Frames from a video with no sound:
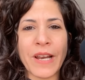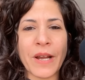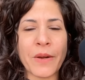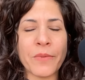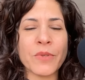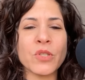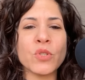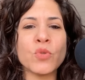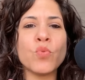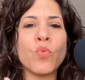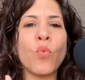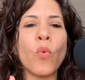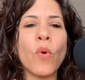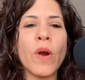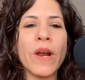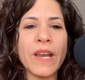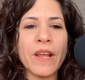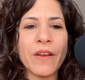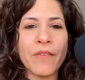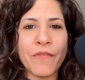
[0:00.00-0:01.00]
I was
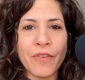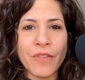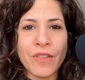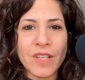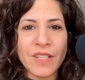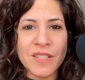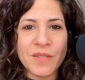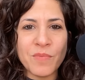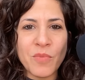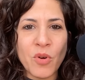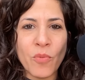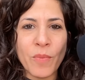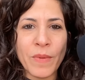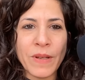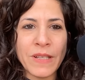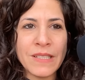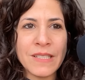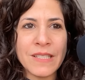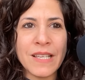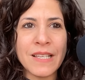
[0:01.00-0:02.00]
waiting for this
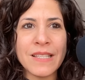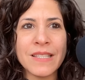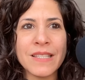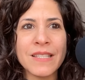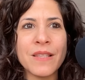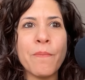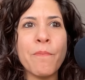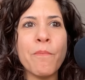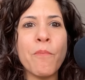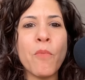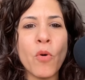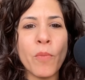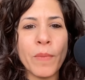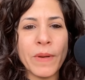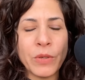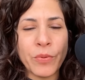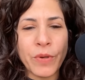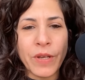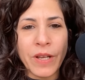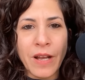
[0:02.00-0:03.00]
moment since the
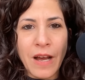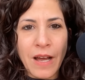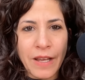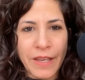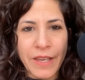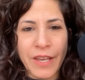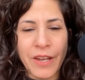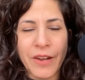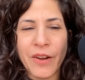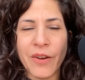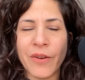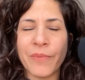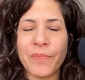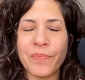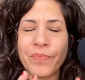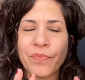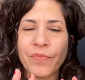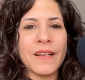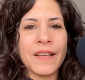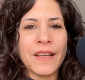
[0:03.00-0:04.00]
moment we got here.
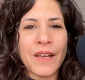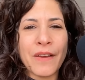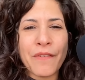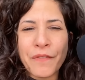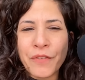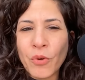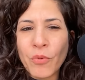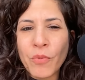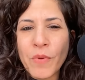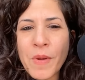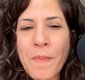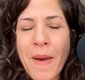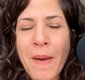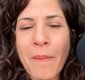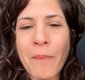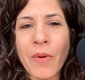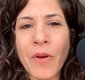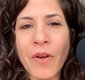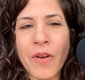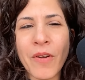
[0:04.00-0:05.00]
If you
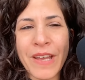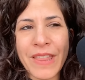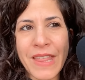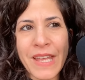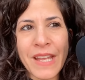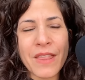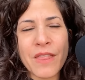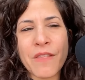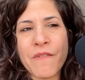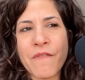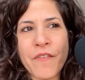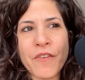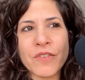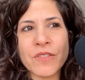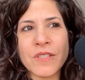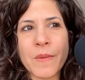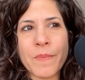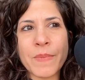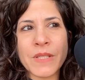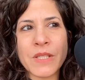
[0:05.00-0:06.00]
remember, I think in the
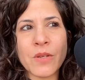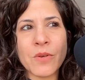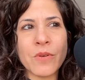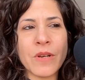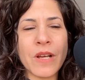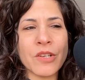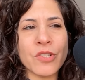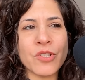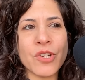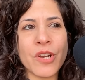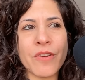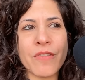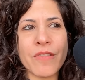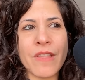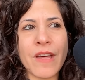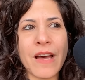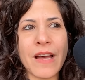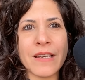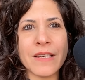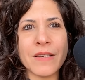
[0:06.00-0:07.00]
first episode I shared
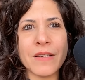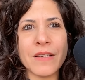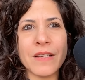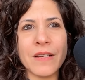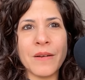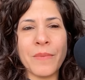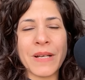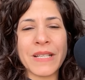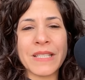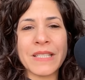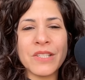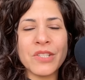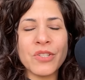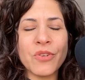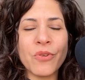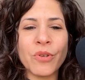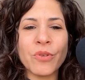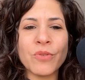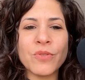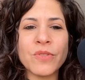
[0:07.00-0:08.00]
that my
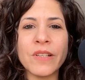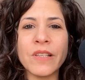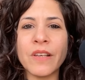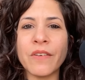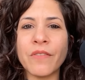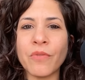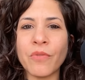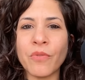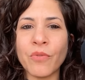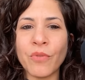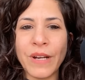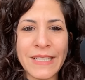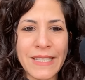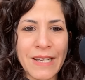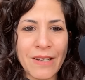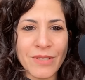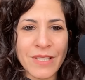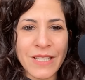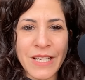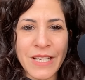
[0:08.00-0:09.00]
sister used to live right
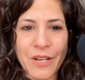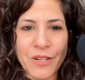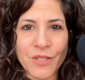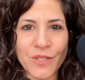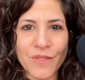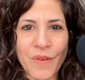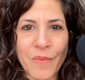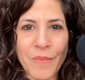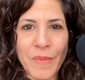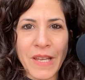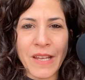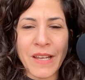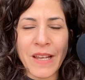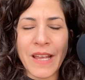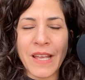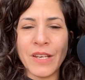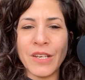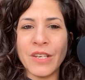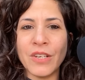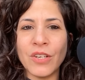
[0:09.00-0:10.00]
downstairs from me,
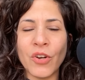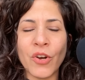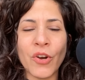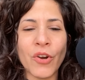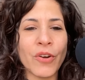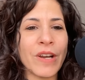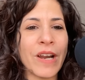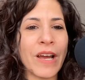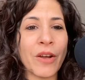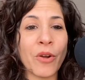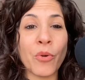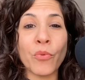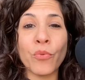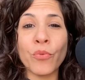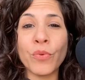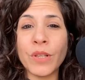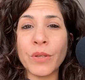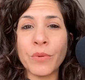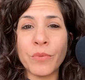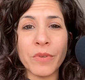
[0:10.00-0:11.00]
and her and I are
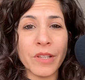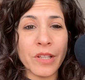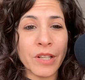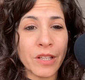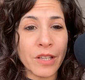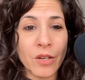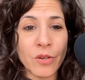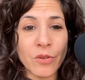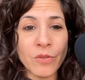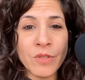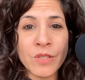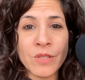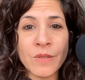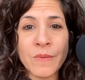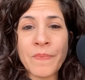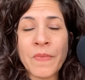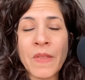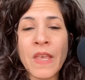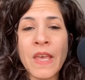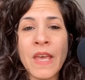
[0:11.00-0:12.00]
really, really close.
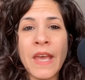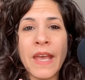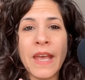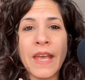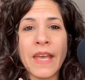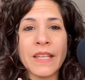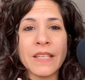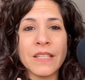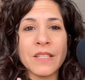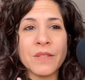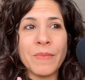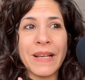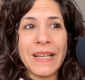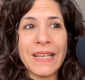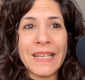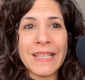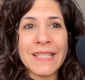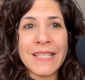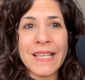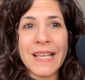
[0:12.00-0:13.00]
And my
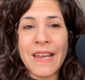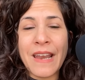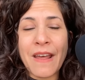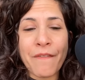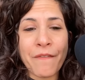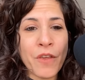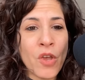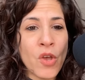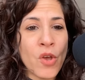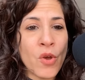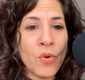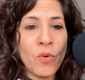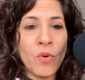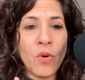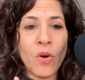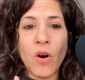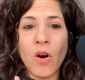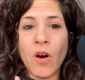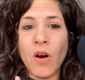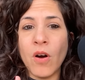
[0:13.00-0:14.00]
niece and nephew
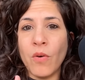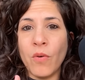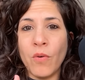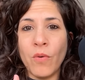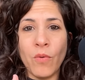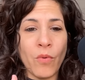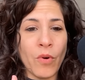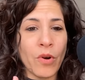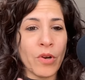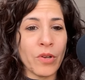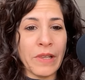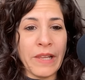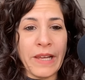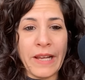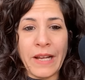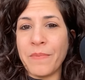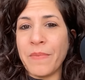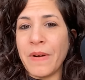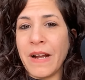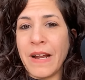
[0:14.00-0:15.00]
were
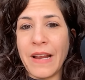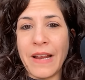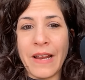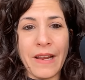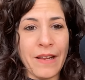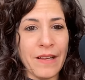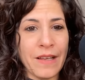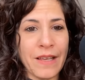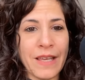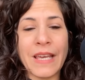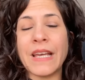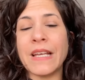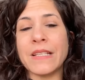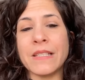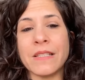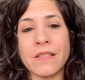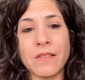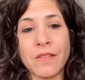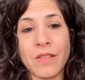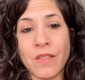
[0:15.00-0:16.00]
like my
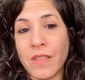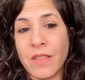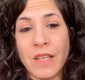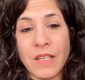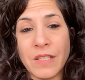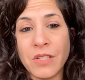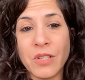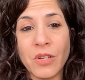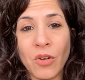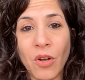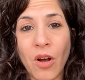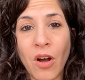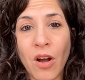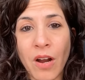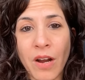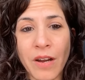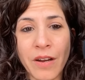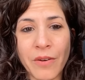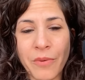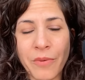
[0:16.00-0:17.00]
kids. They still
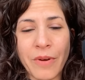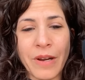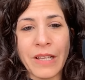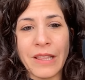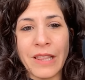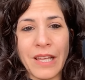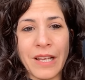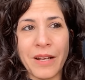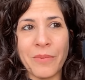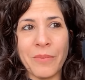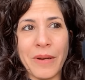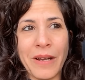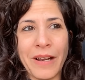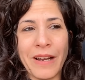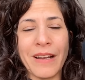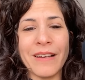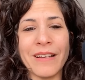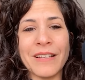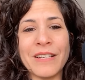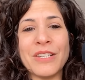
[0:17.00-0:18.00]
are, right? Like
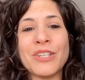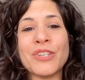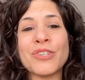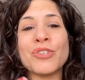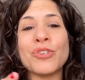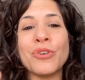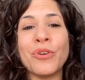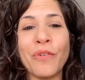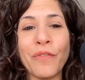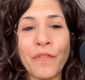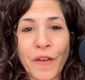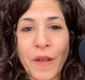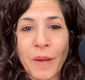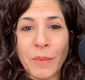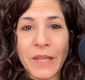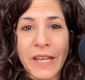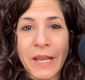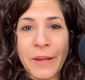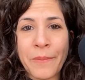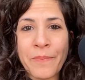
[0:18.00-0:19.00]
my additional
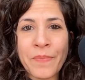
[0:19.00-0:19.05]
family.